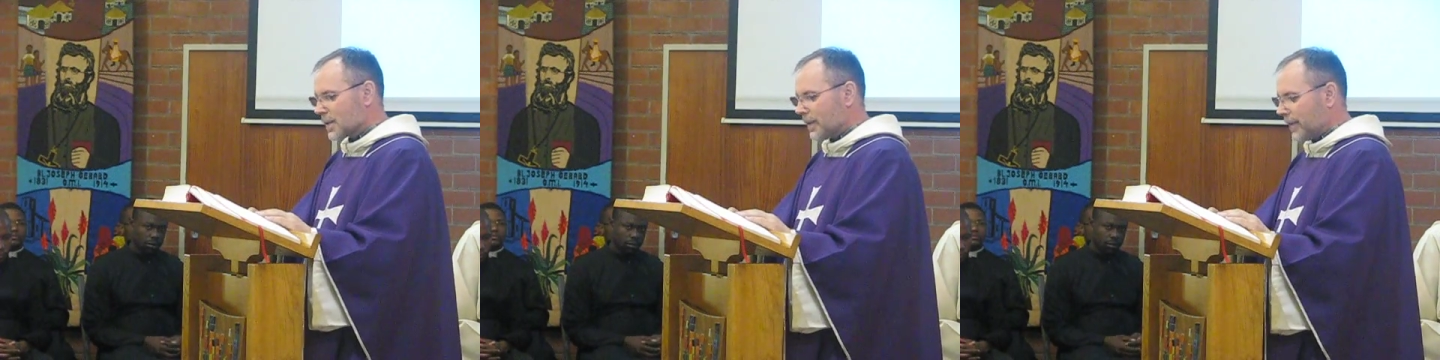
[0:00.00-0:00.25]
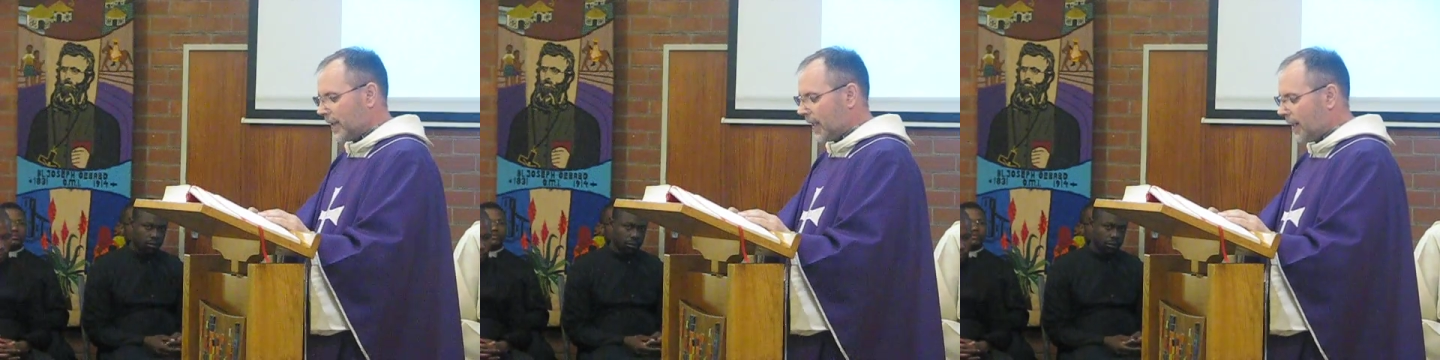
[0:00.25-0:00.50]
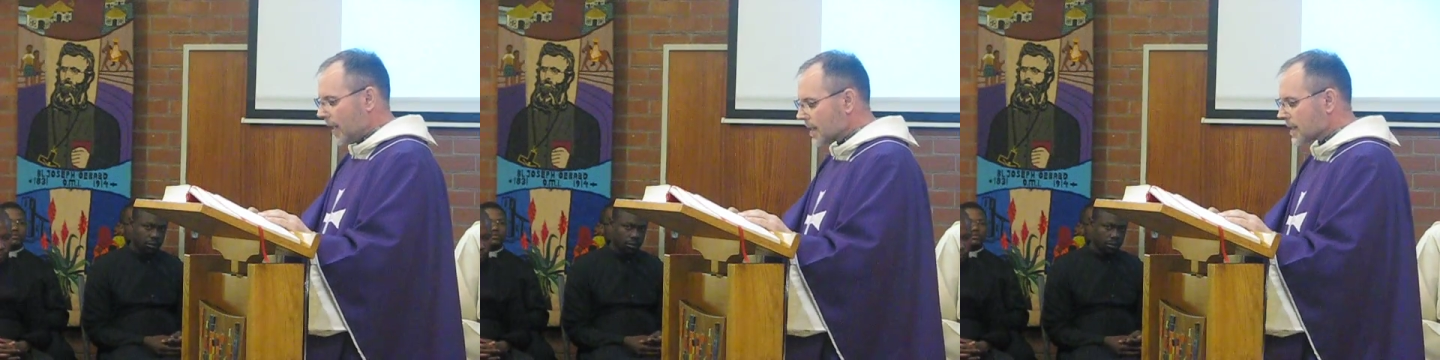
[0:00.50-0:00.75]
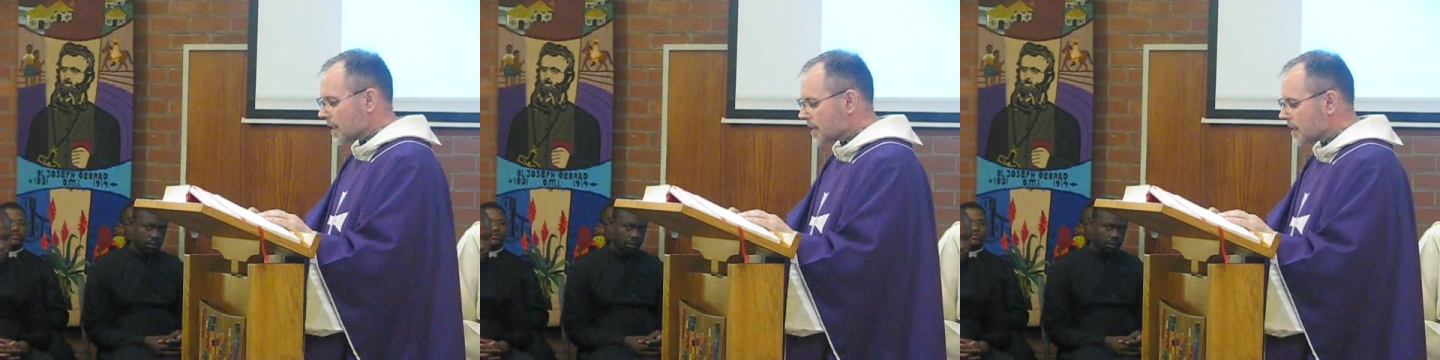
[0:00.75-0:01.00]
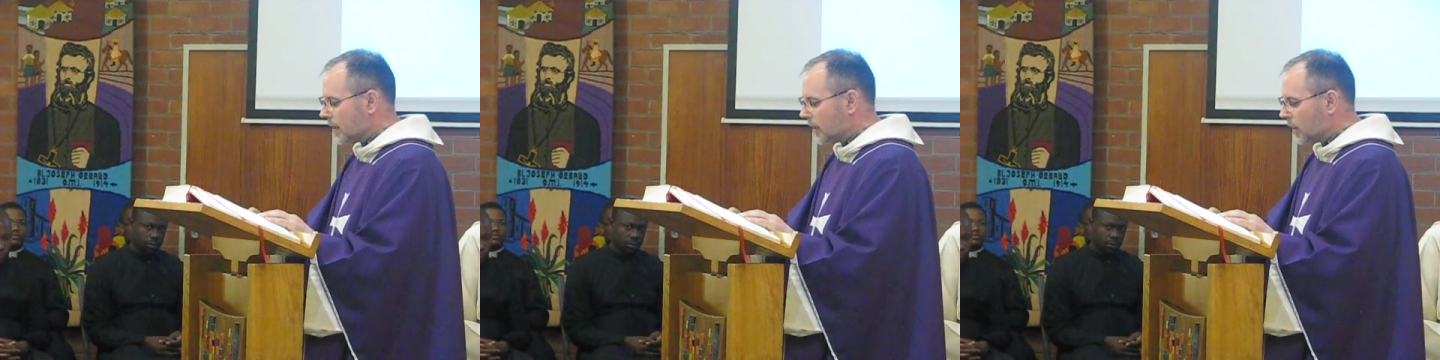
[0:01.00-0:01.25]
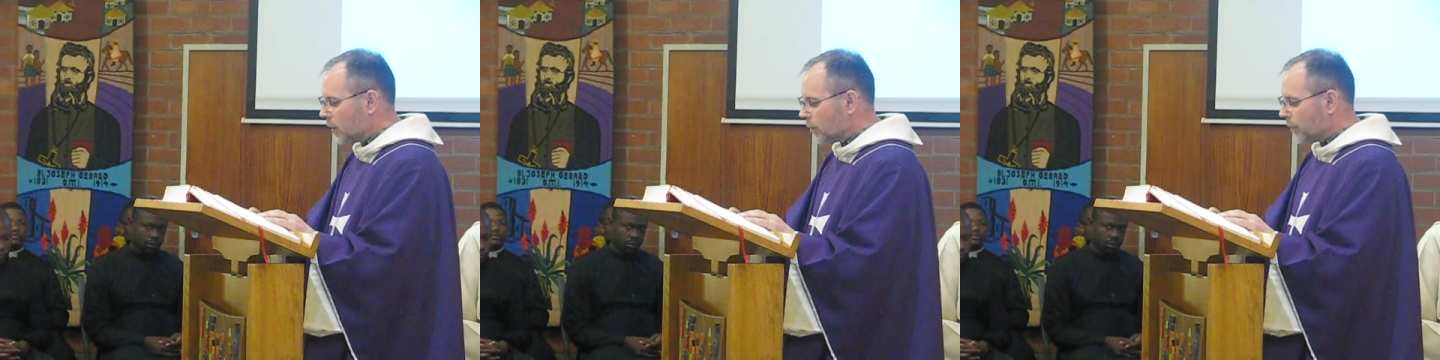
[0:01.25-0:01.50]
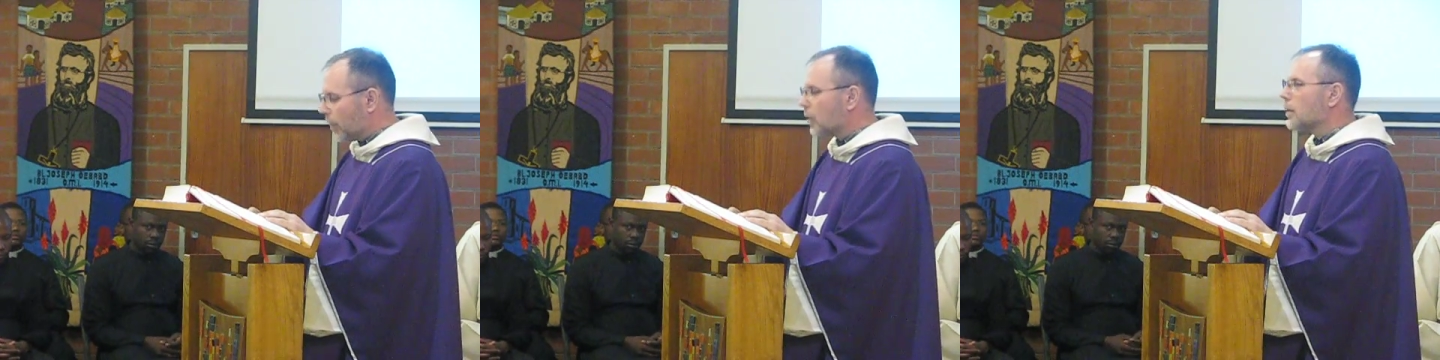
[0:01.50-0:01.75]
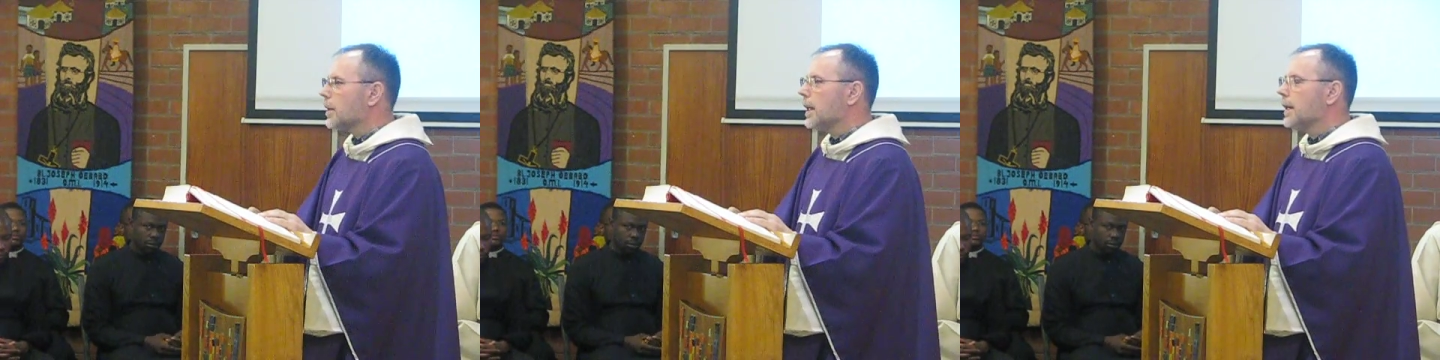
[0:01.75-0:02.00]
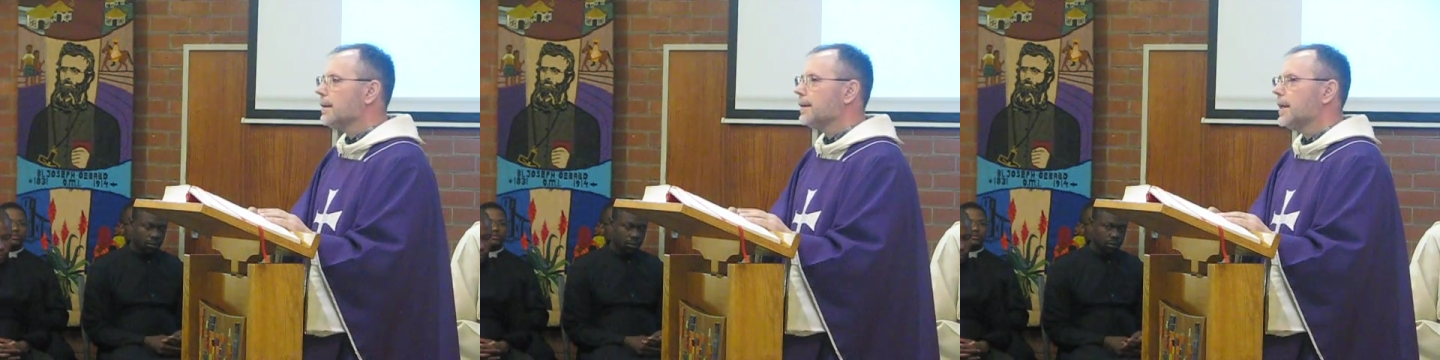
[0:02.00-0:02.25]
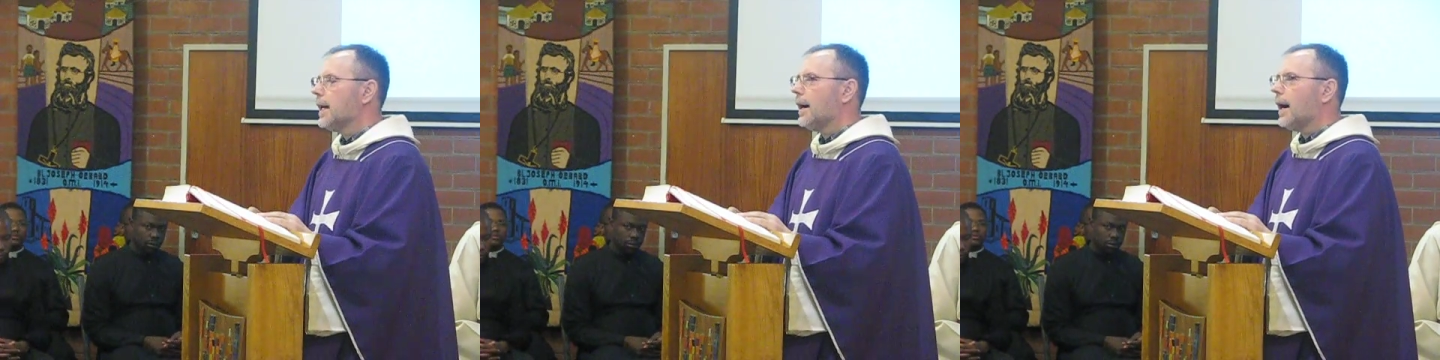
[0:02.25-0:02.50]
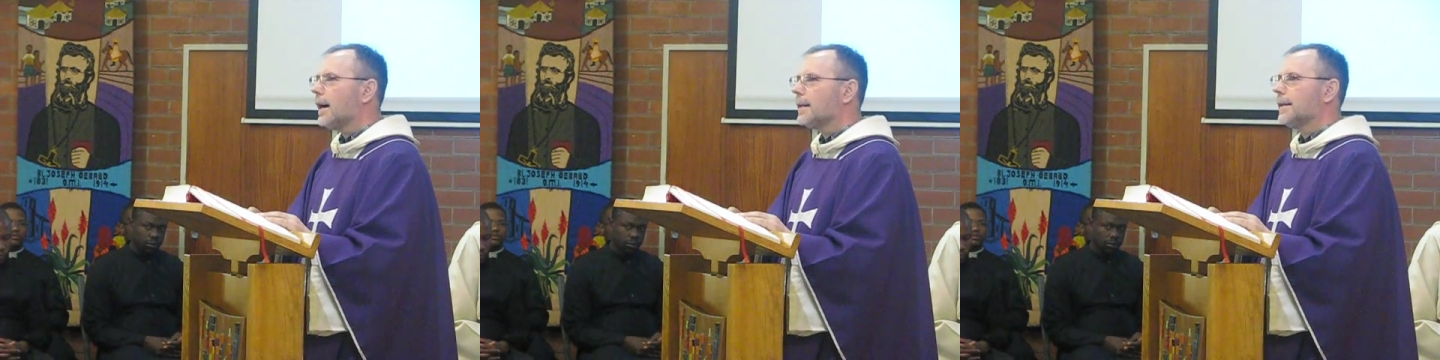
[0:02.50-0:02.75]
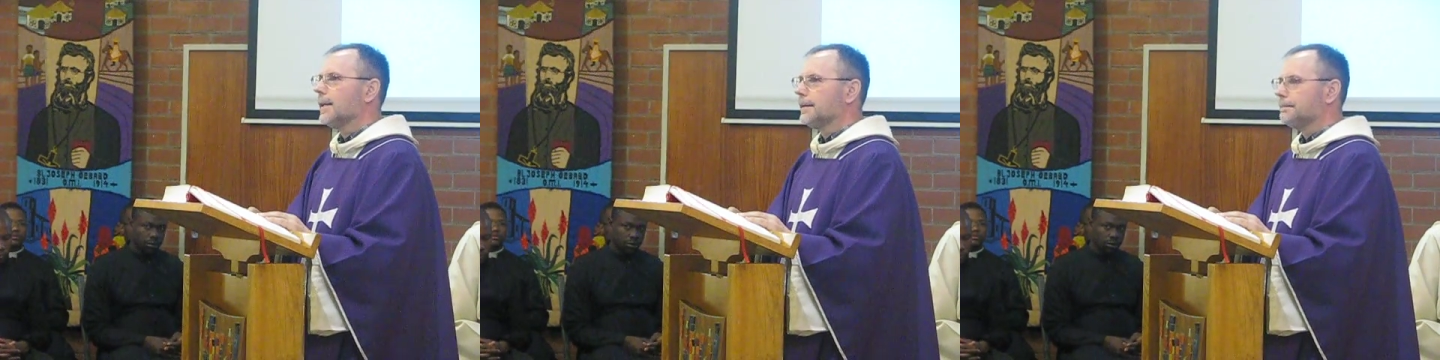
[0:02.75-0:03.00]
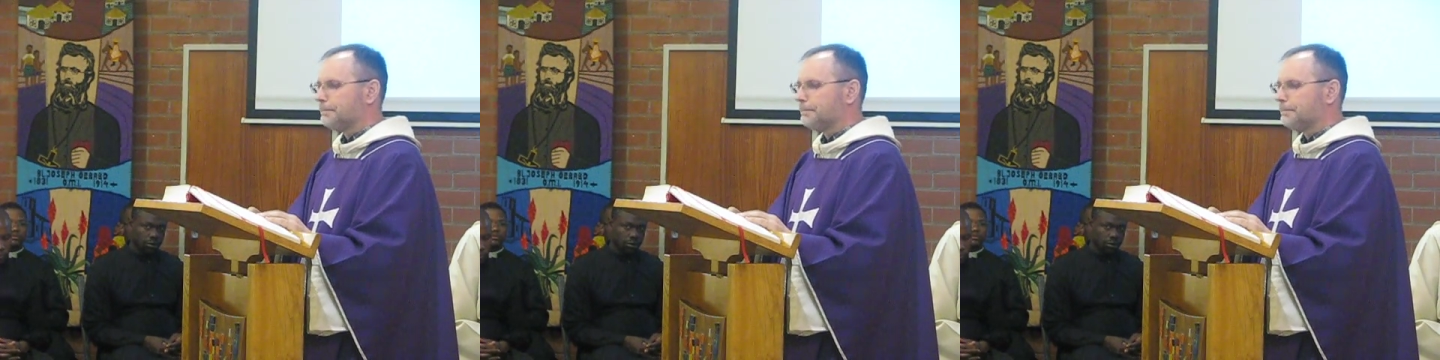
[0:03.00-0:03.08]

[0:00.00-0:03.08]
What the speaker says: of the necessity to forgive the other